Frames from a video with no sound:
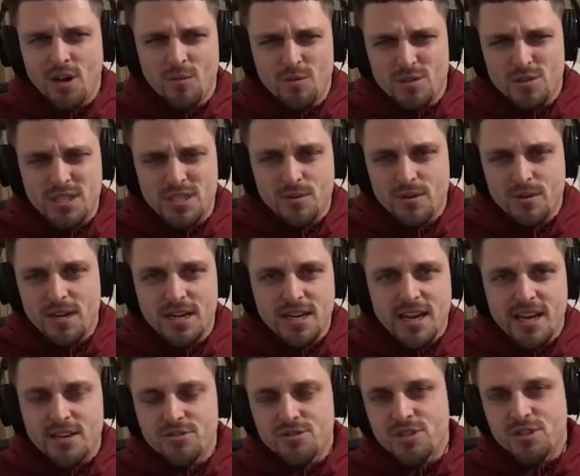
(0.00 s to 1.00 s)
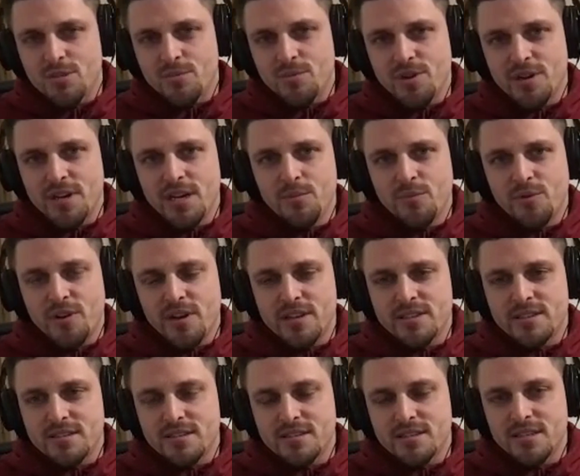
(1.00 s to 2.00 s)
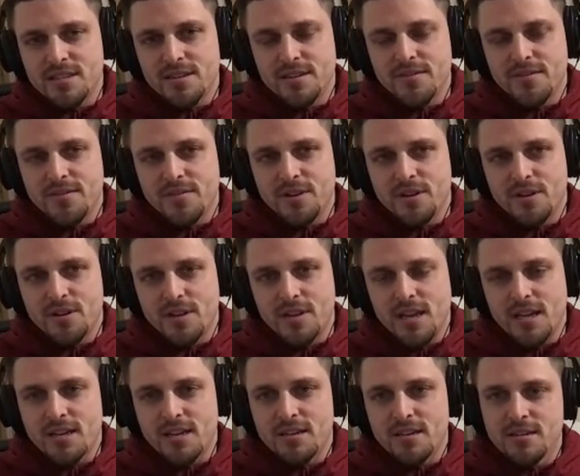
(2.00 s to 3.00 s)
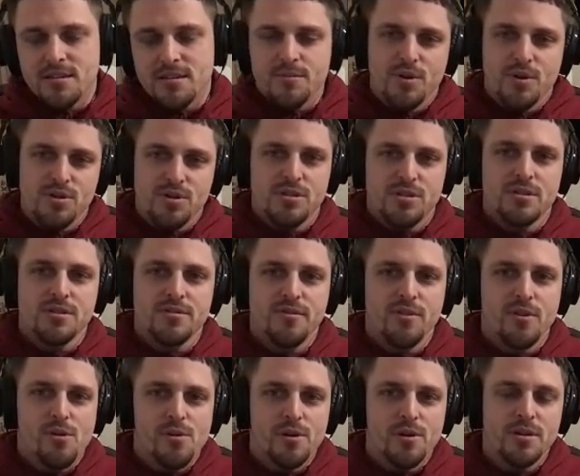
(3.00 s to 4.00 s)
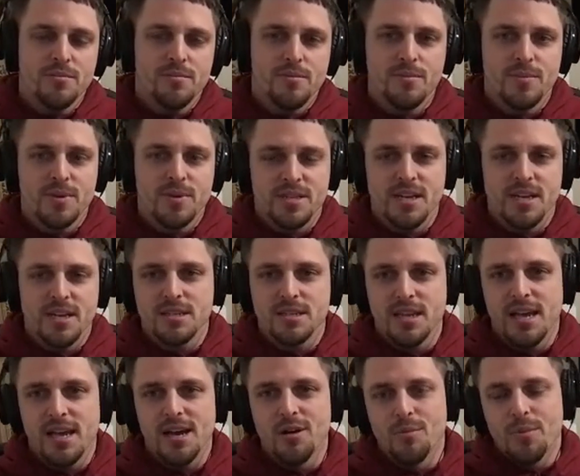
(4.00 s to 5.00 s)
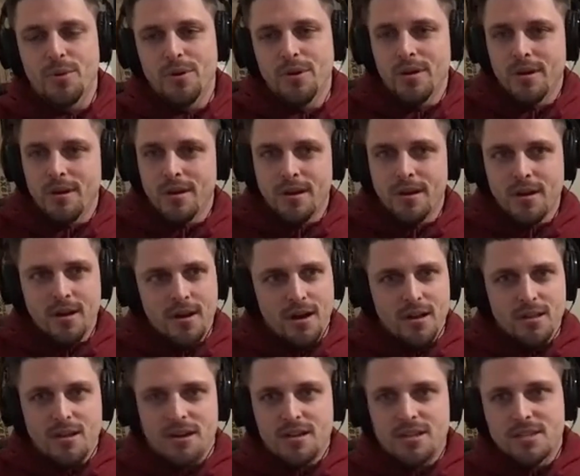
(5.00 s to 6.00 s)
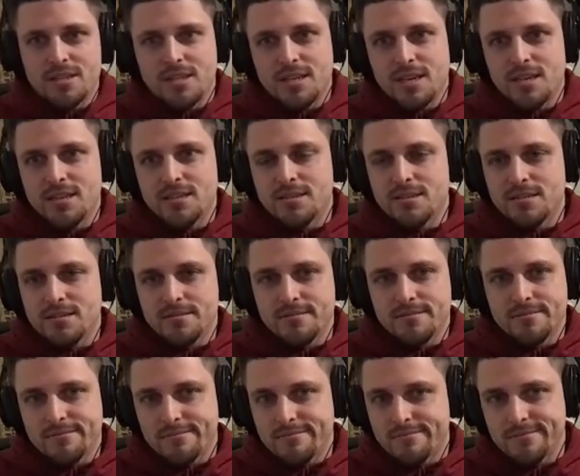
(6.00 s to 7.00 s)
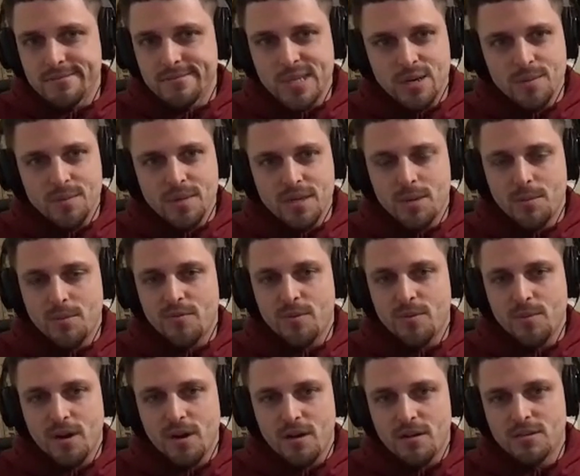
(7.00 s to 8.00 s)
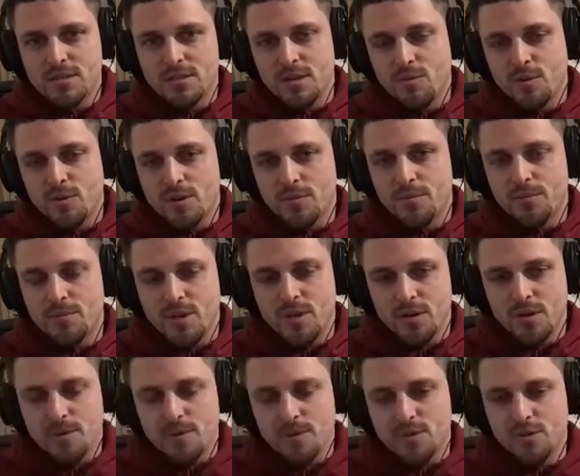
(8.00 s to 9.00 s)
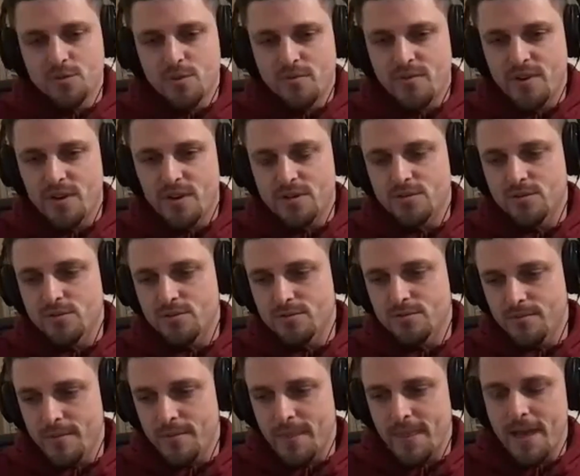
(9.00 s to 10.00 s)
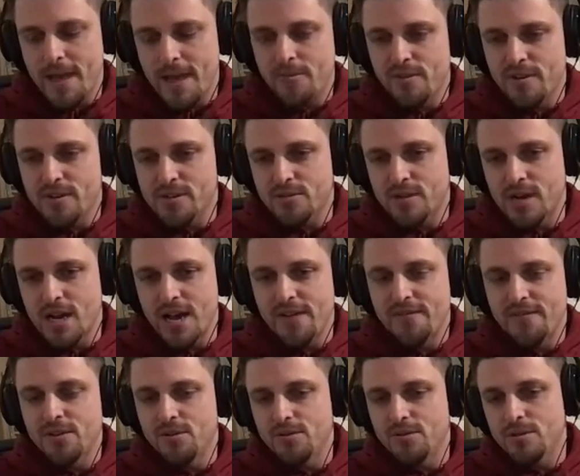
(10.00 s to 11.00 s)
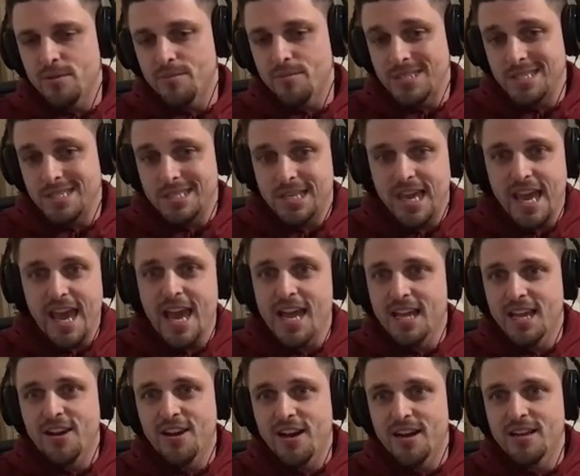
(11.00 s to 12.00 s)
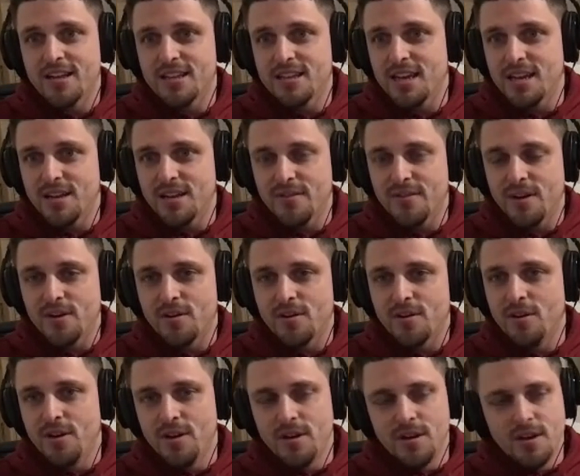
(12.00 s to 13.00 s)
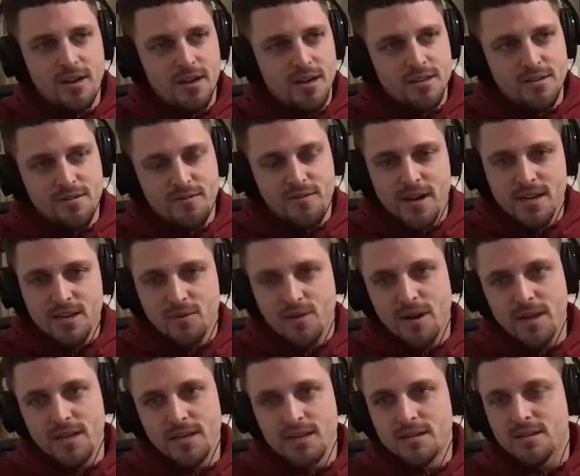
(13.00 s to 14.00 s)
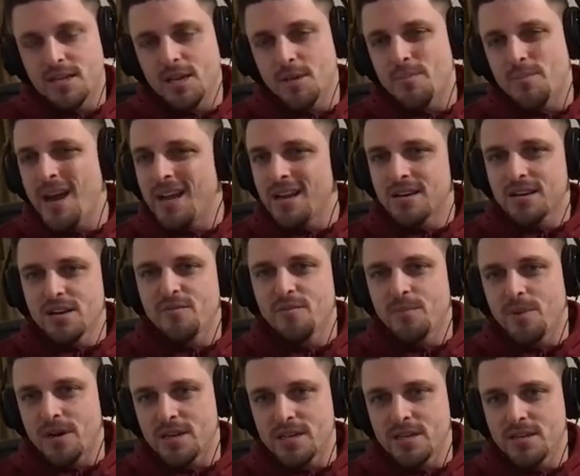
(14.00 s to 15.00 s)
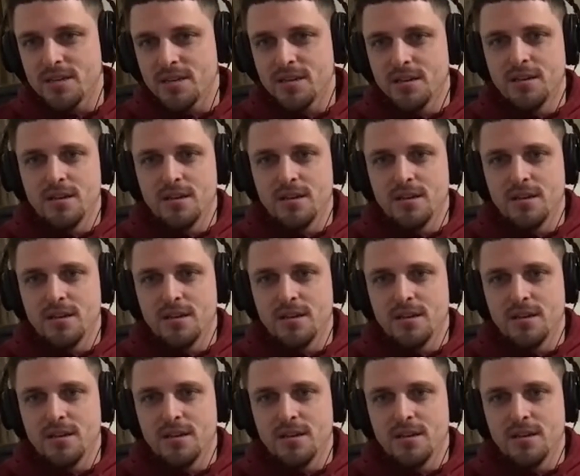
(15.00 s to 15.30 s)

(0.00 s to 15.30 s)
we'll see what kind of energy he brings and see if, they can push things forward and potentially help a lot of these kids, coming from college that want to, pursue professional avenue, but just can't cut it in the NFL to find a way to get paid enough money